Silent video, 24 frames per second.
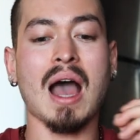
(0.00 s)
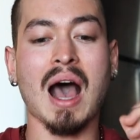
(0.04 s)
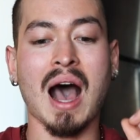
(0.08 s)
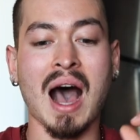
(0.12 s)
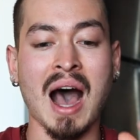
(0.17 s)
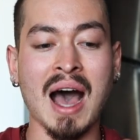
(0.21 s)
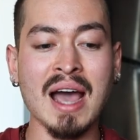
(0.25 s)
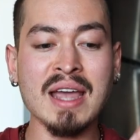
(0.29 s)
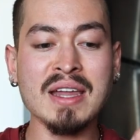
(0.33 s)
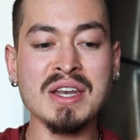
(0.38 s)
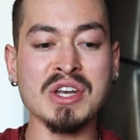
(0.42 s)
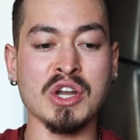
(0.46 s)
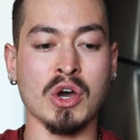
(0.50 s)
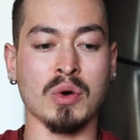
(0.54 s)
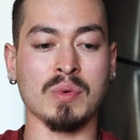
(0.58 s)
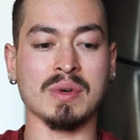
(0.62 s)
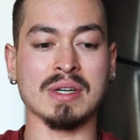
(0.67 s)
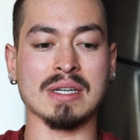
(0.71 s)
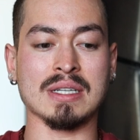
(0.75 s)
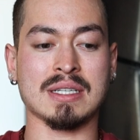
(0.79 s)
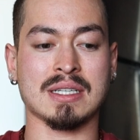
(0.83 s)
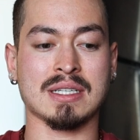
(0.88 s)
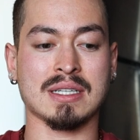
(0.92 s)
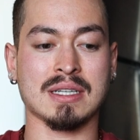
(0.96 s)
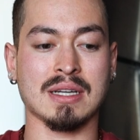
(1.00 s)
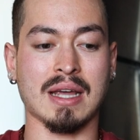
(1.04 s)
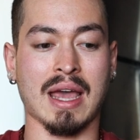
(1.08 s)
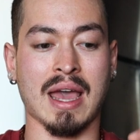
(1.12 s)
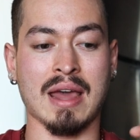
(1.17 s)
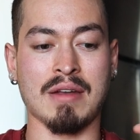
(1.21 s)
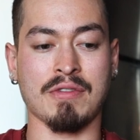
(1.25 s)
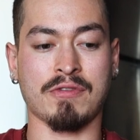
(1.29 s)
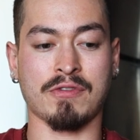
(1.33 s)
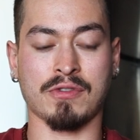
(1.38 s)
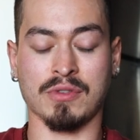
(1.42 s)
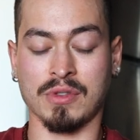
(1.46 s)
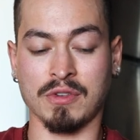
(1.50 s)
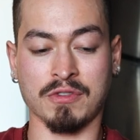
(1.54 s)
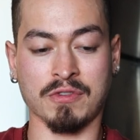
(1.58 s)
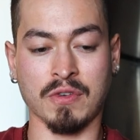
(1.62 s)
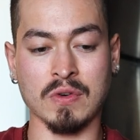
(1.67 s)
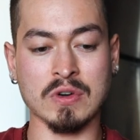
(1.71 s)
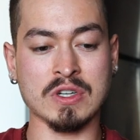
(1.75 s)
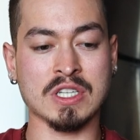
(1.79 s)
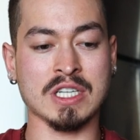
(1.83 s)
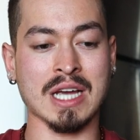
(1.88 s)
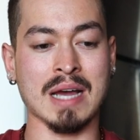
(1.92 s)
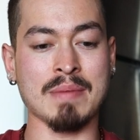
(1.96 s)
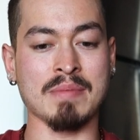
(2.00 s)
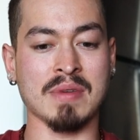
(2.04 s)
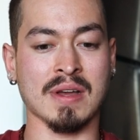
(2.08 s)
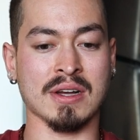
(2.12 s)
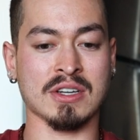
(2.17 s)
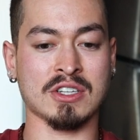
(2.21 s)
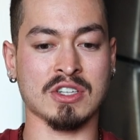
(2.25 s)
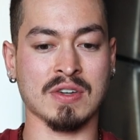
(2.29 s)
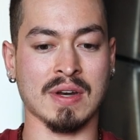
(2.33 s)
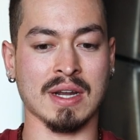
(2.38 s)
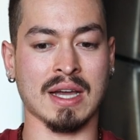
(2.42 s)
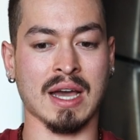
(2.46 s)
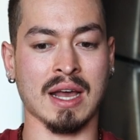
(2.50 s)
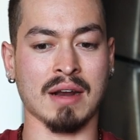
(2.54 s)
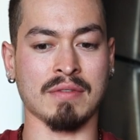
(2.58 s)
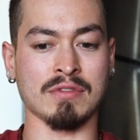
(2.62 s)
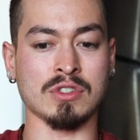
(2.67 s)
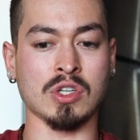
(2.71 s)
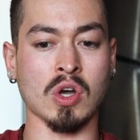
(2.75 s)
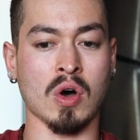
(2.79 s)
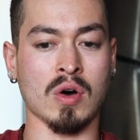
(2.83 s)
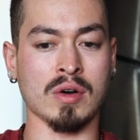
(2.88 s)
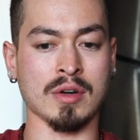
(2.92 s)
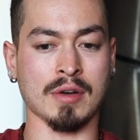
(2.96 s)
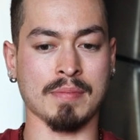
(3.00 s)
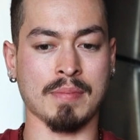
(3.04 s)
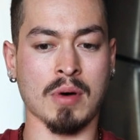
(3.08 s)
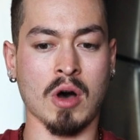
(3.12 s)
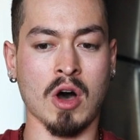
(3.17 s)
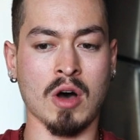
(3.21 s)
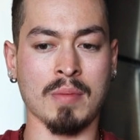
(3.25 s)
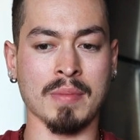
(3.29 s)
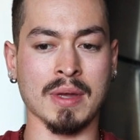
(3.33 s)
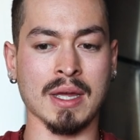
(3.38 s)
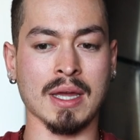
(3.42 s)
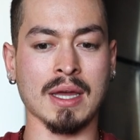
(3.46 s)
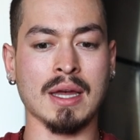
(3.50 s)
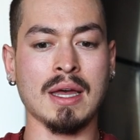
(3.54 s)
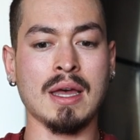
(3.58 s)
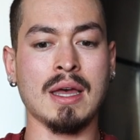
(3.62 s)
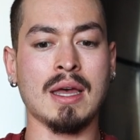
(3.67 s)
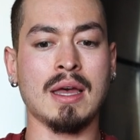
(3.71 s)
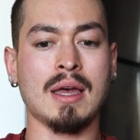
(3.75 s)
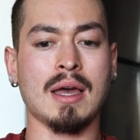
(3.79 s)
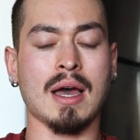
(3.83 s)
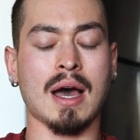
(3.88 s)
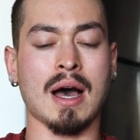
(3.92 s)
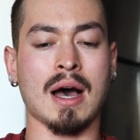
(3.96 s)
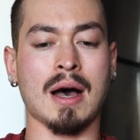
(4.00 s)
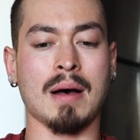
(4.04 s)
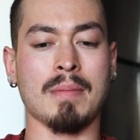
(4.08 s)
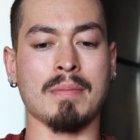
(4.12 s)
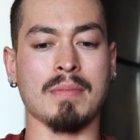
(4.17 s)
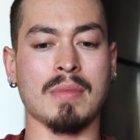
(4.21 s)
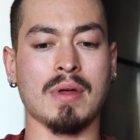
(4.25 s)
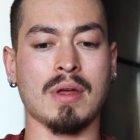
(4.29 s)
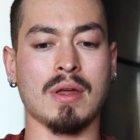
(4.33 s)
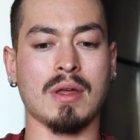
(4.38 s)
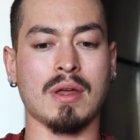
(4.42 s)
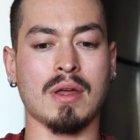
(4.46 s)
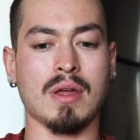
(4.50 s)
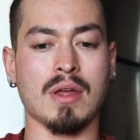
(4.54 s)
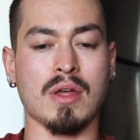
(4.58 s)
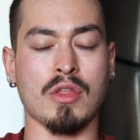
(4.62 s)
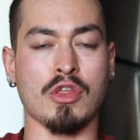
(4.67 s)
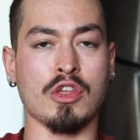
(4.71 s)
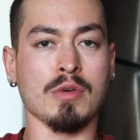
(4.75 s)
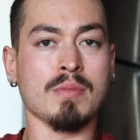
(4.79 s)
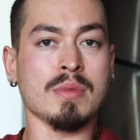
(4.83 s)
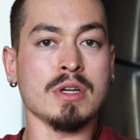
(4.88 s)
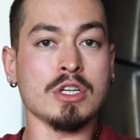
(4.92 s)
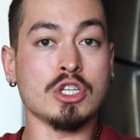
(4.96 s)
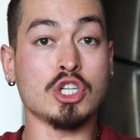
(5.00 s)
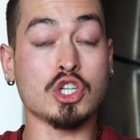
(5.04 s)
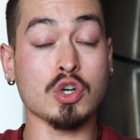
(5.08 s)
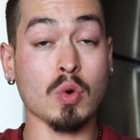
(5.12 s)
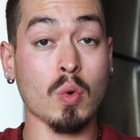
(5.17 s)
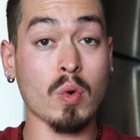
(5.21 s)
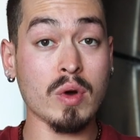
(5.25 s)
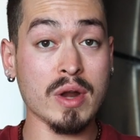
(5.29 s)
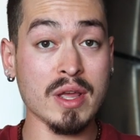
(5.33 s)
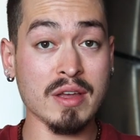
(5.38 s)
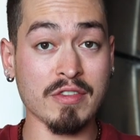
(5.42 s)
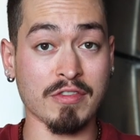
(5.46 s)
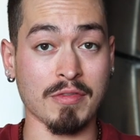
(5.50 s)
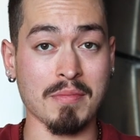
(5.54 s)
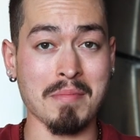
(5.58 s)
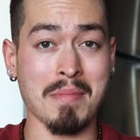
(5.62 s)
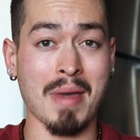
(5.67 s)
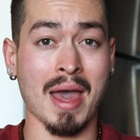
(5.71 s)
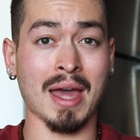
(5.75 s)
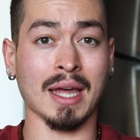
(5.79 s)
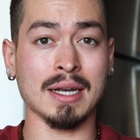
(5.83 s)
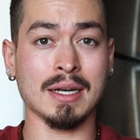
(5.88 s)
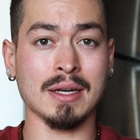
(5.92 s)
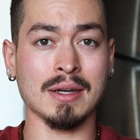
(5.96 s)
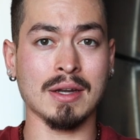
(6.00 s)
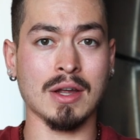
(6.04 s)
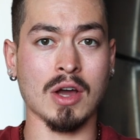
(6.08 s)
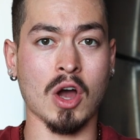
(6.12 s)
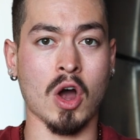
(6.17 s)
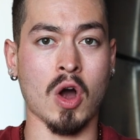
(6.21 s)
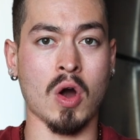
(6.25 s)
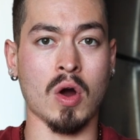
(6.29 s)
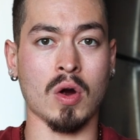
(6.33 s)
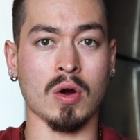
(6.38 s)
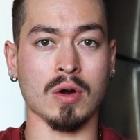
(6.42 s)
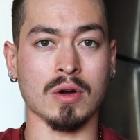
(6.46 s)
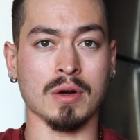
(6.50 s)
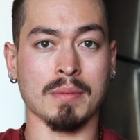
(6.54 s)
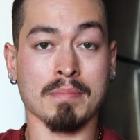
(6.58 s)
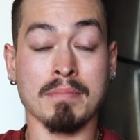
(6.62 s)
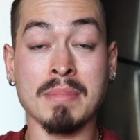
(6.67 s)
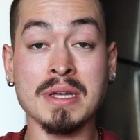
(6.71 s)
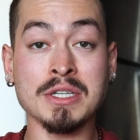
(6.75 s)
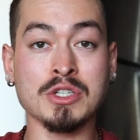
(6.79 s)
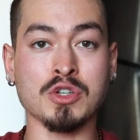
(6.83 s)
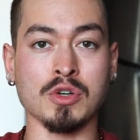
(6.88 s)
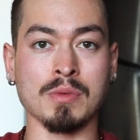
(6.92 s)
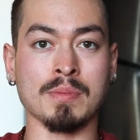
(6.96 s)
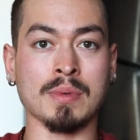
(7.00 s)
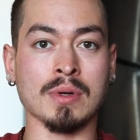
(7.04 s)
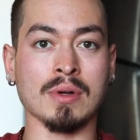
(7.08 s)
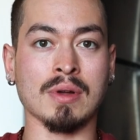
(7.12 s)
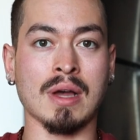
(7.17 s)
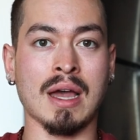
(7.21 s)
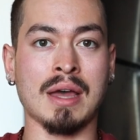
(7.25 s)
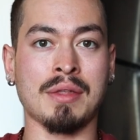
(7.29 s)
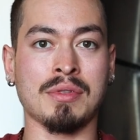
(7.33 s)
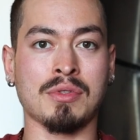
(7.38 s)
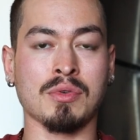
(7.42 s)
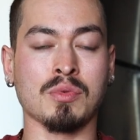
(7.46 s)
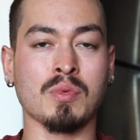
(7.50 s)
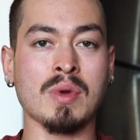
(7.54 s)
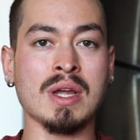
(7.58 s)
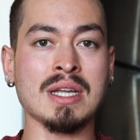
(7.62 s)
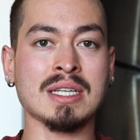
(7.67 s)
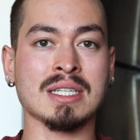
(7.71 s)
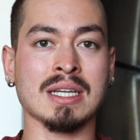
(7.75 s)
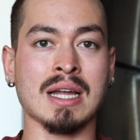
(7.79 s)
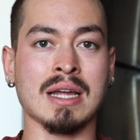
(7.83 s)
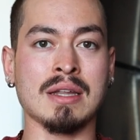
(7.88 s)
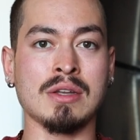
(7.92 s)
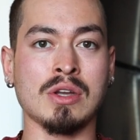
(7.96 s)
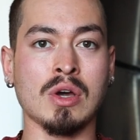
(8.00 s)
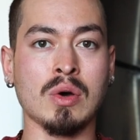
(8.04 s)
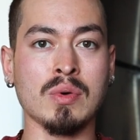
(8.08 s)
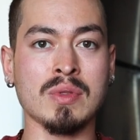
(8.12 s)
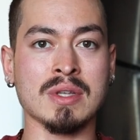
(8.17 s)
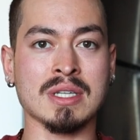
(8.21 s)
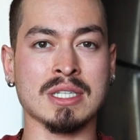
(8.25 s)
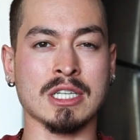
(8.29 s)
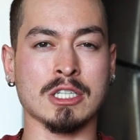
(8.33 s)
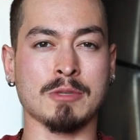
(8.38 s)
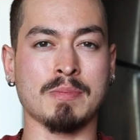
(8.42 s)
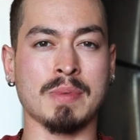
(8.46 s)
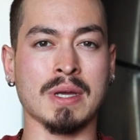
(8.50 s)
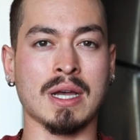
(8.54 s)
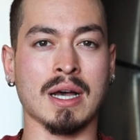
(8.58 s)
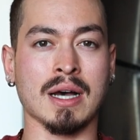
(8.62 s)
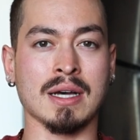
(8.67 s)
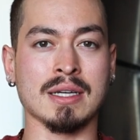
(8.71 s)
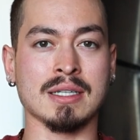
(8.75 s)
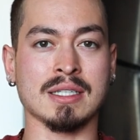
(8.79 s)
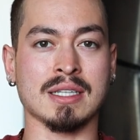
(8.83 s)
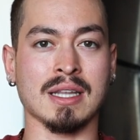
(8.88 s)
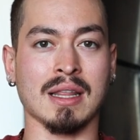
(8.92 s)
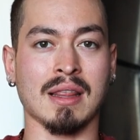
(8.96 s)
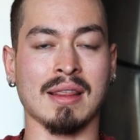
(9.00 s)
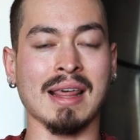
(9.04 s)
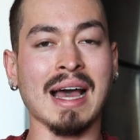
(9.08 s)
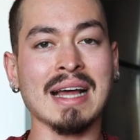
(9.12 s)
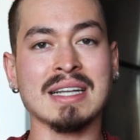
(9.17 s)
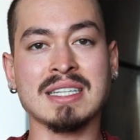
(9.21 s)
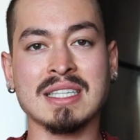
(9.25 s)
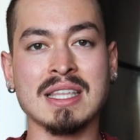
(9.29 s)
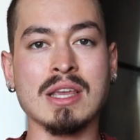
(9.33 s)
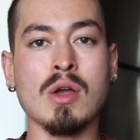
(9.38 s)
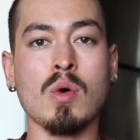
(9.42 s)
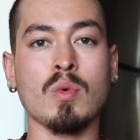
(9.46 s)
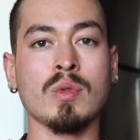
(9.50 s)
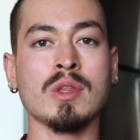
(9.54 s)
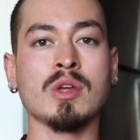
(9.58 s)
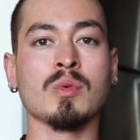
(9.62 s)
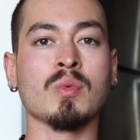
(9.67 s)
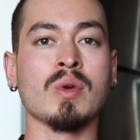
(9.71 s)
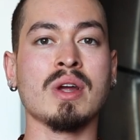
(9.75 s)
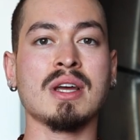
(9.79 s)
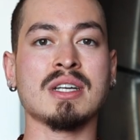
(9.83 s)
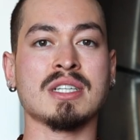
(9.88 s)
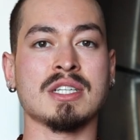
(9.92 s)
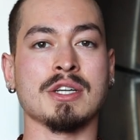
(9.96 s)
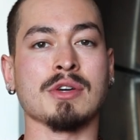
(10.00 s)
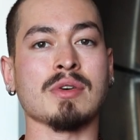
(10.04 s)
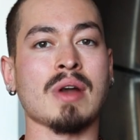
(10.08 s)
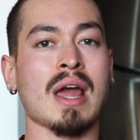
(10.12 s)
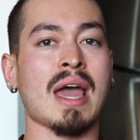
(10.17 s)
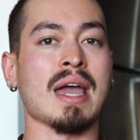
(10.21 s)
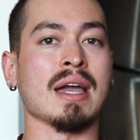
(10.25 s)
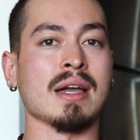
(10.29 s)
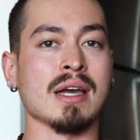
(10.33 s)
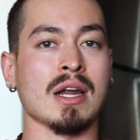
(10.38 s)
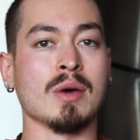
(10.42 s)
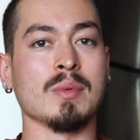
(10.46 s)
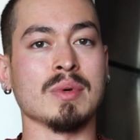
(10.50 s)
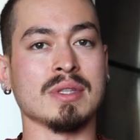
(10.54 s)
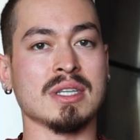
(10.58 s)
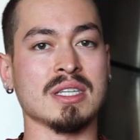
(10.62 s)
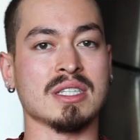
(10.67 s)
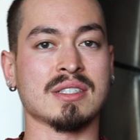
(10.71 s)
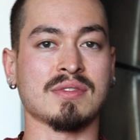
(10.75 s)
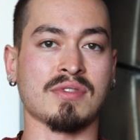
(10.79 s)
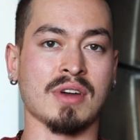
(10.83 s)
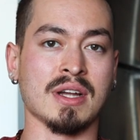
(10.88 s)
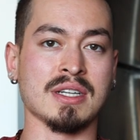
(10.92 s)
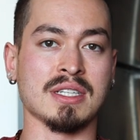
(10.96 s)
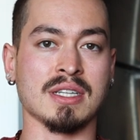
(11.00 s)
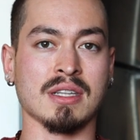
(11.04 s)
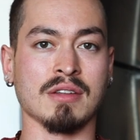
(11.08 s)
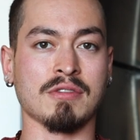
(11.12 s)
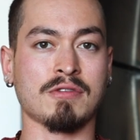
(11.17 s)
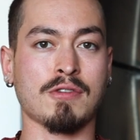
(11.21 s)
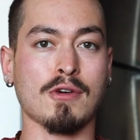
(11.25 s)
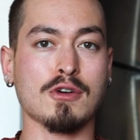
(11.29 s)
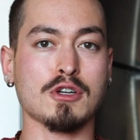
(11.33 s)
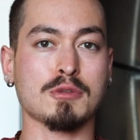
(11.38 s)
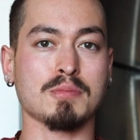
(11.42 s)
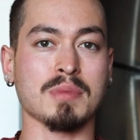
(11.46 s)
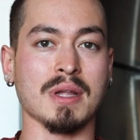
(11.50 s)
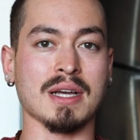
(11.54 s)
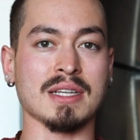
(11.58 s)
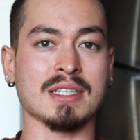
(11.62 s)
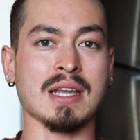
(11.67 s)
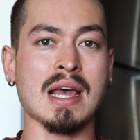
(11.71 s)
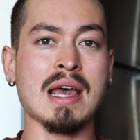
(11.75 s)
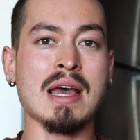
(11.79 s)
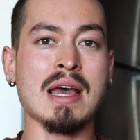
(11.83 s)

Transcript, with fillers: I notice, and for the first time yesterday, it kind of dawned upon me, the majority of men are miserable. And the reason I know this is because that's the only reason you're hanging out with these friends in the first place.